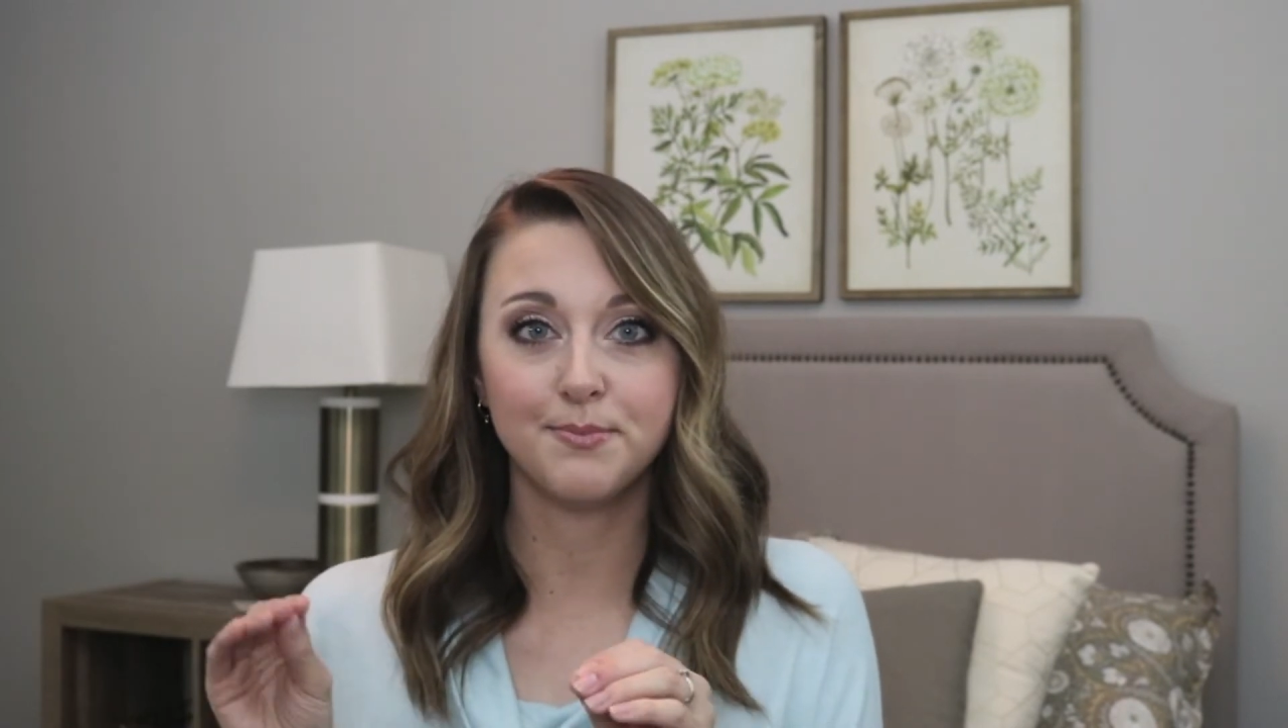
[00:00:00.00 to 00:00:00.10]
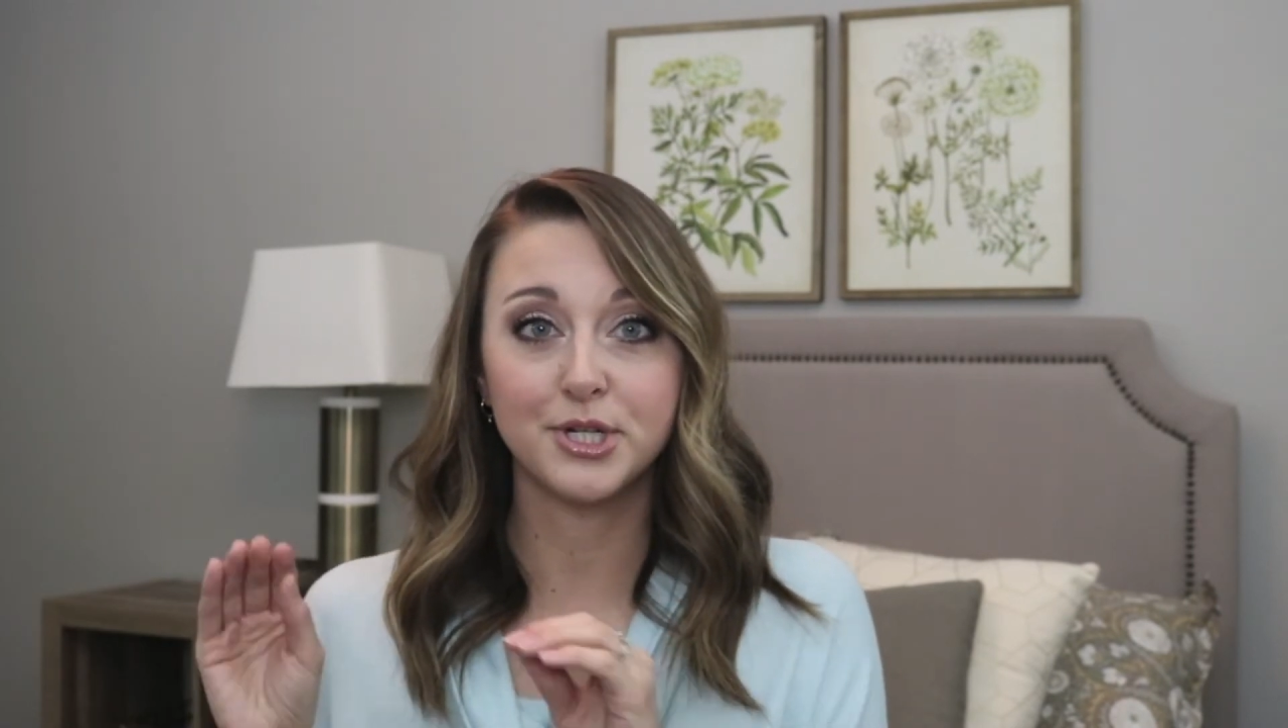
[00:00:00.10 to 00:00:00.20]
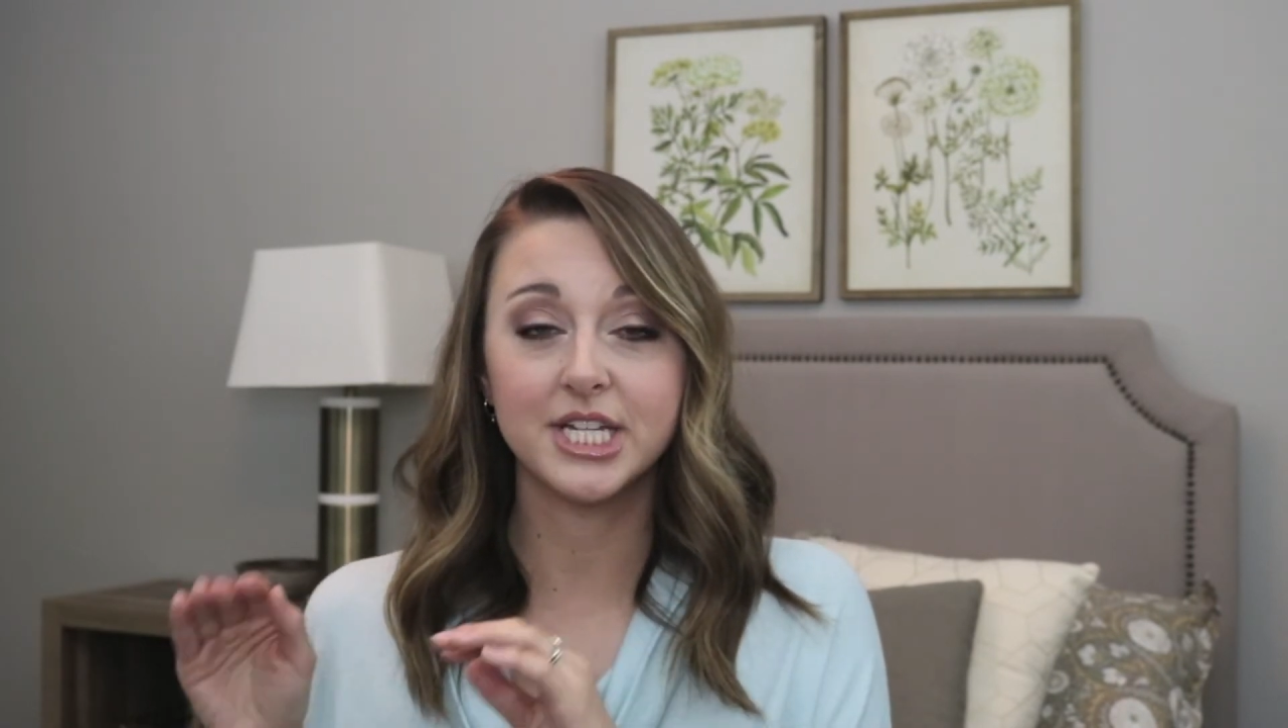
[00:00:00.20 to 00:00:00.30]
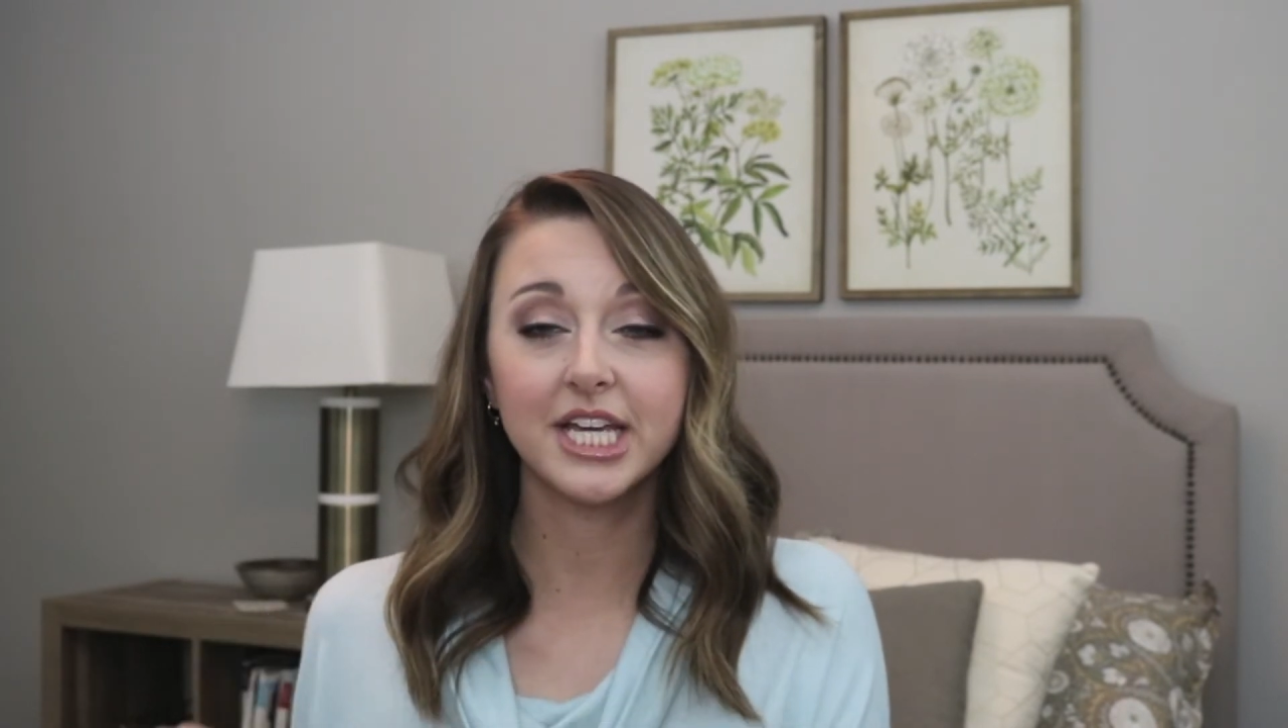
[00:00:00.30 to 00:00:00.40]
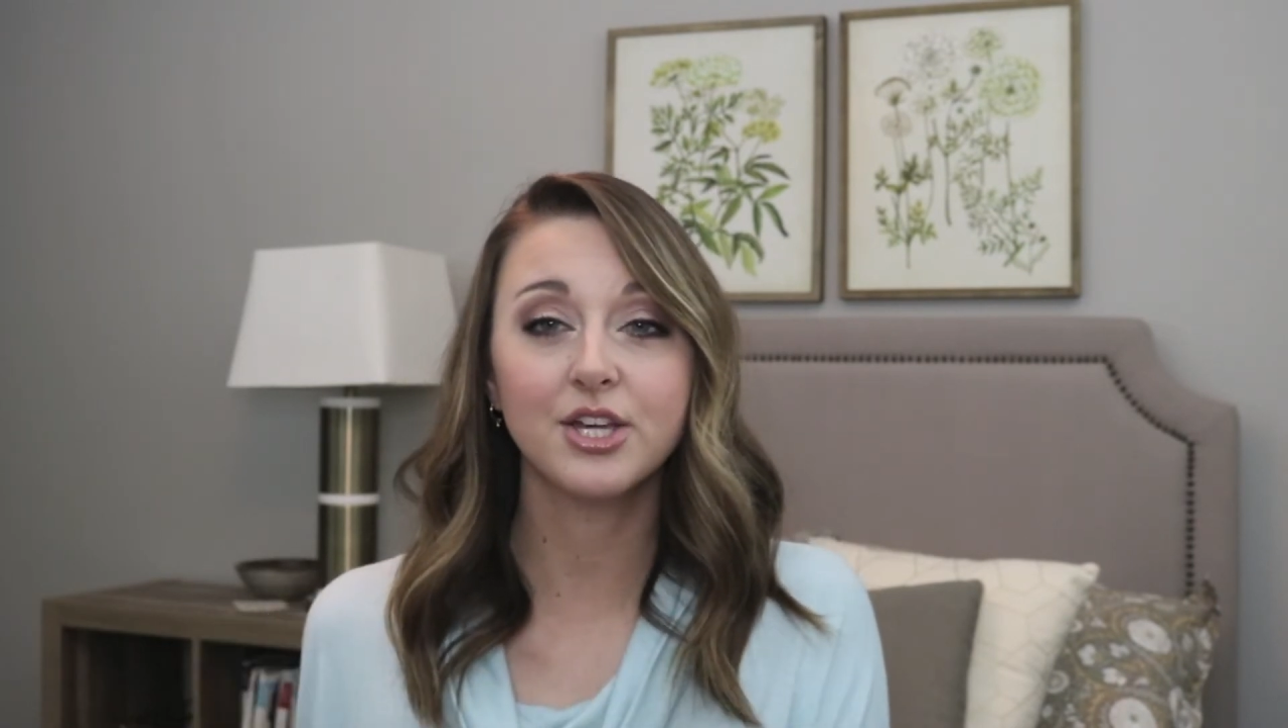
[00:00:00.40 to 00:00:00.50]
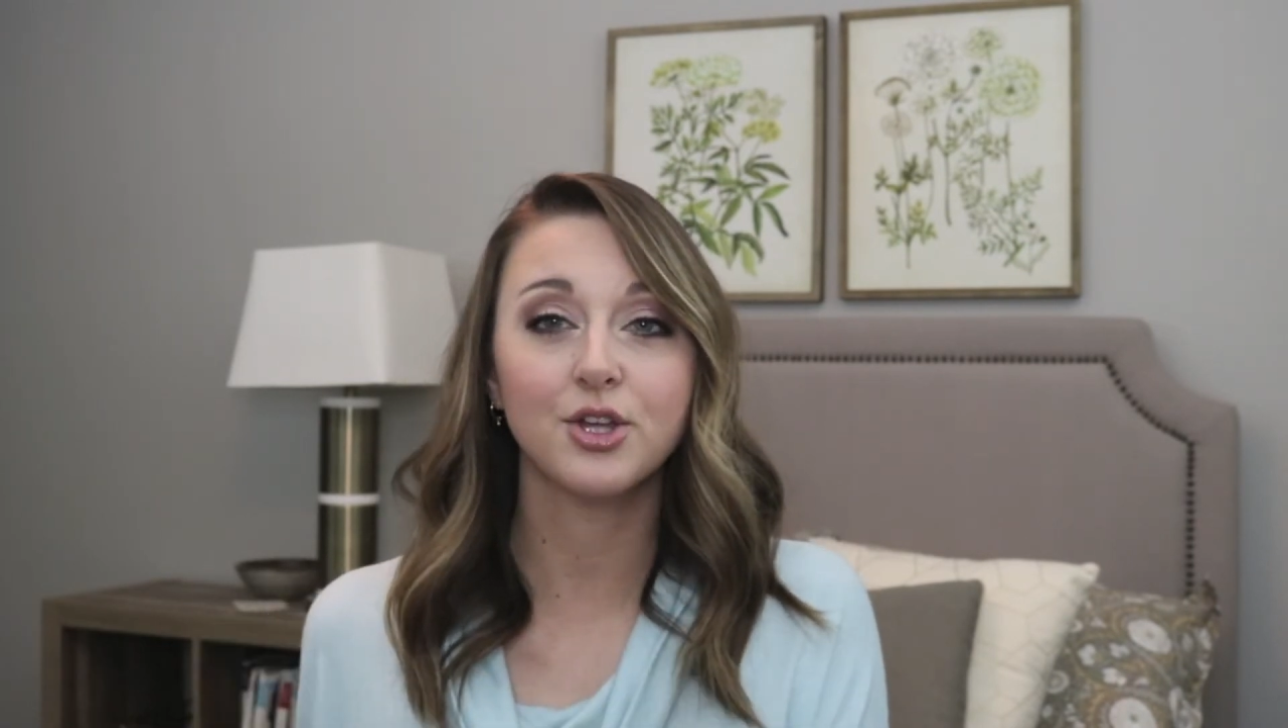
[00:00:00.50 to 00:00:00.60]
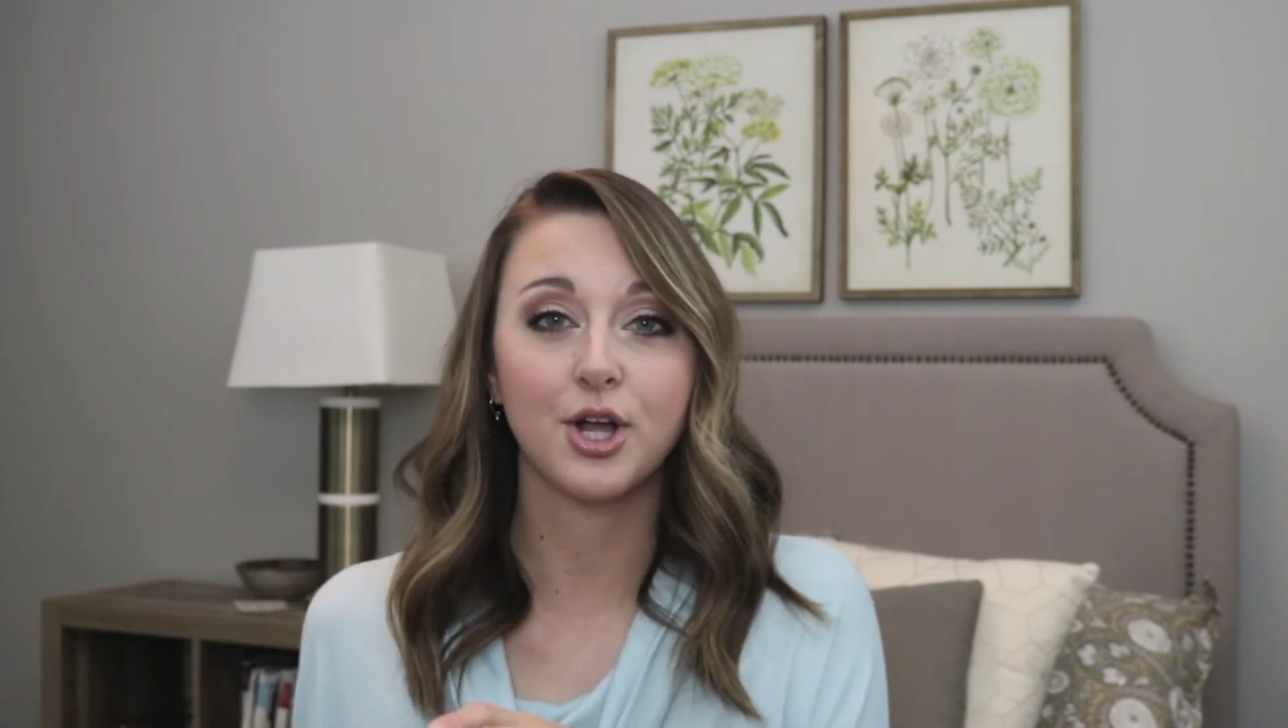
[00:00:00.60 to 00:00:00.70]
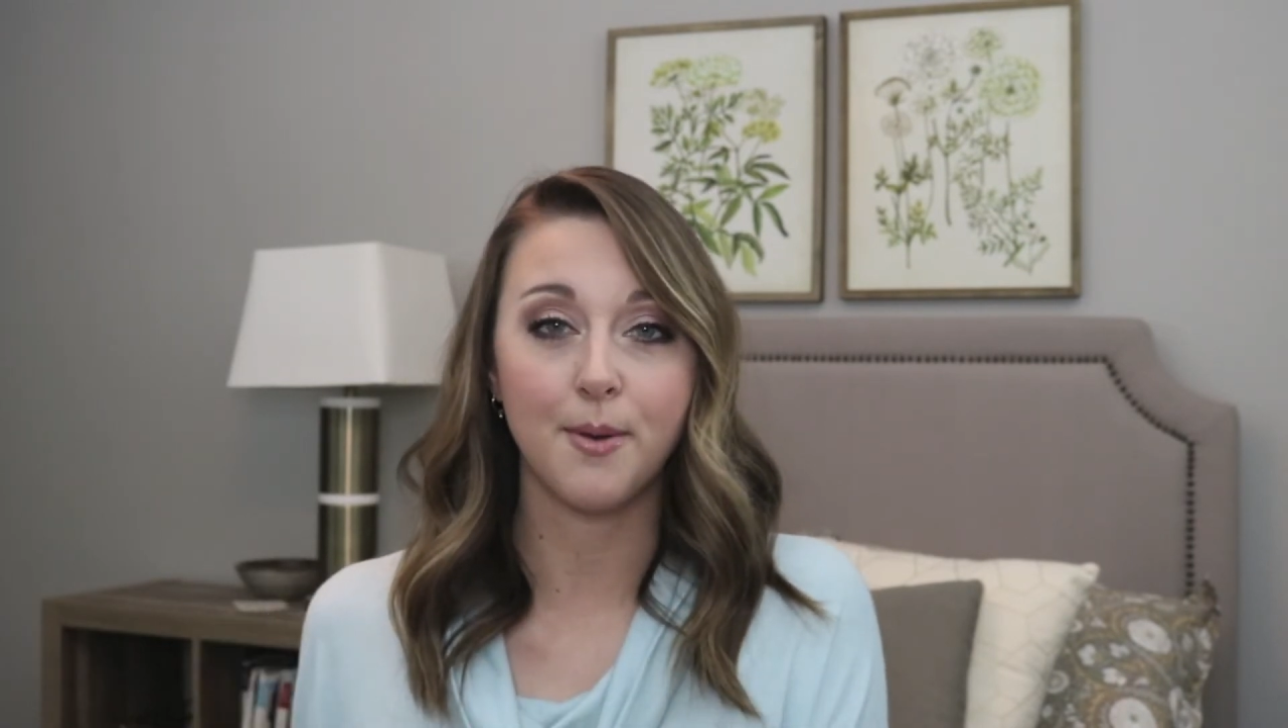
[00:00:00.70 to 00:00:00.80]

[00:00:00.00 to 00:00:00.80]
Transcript: particular